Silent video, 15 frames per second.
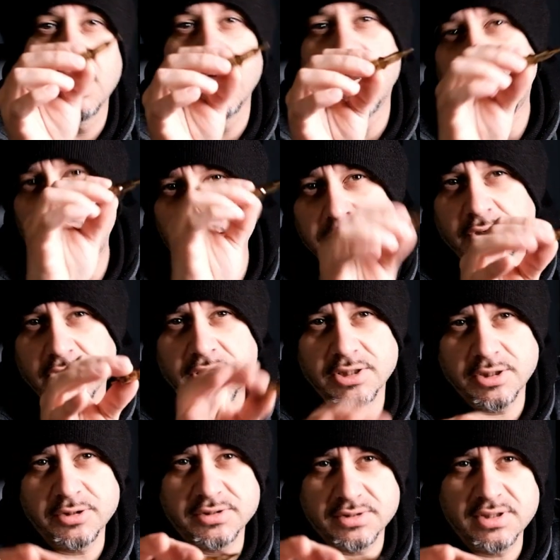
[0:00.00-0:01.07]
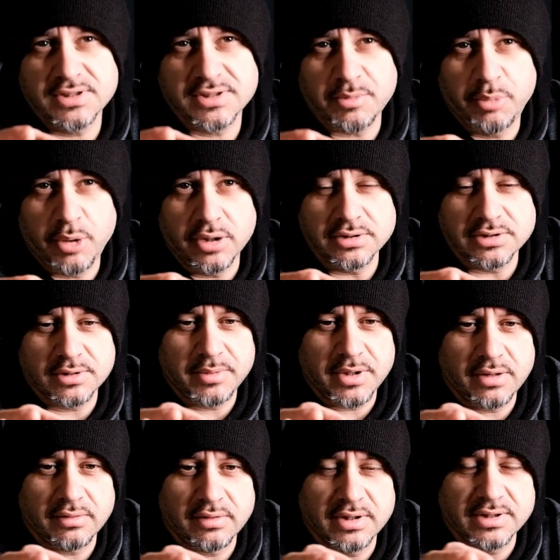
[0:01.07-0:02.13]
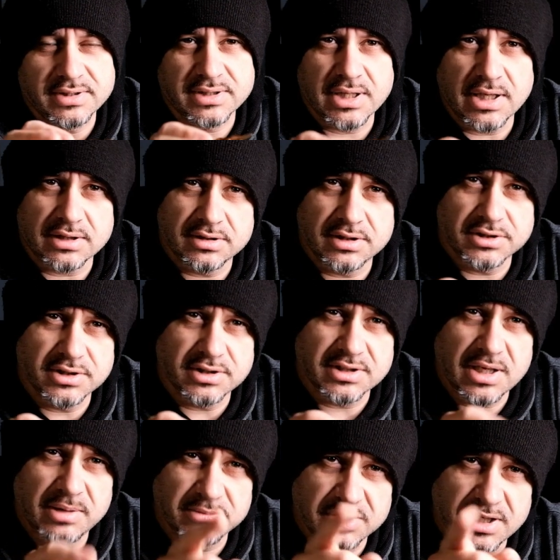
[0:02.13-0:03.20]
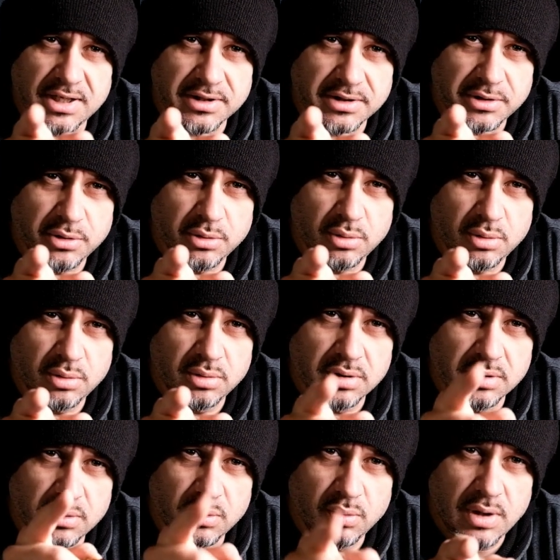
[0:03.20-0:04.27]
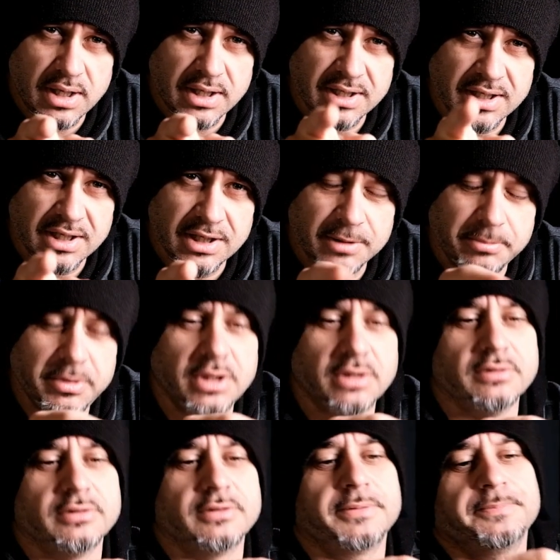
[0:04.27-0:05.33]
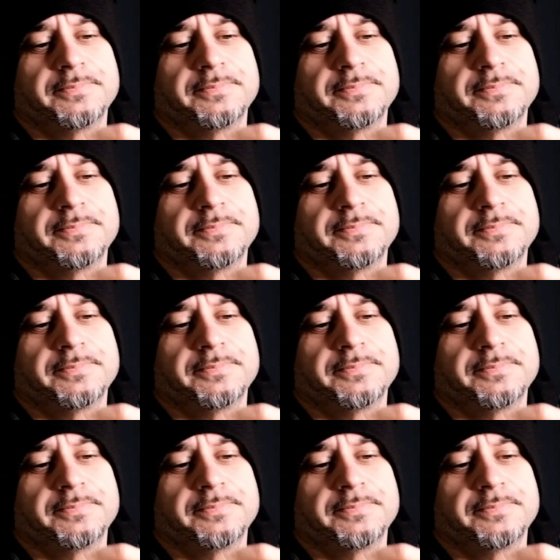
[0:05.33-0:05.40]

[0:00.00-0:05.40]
I'm really disappointed about these cartridges. I'm telling you why in a minute.